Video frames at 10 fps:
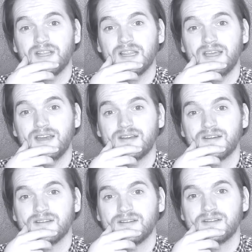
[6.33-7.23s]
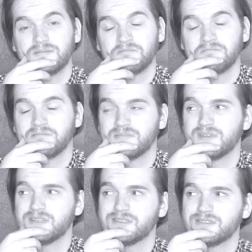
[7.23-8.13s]
later?
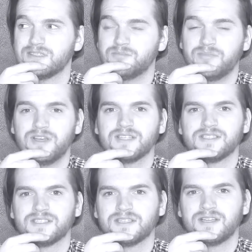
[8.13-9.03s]
It depends.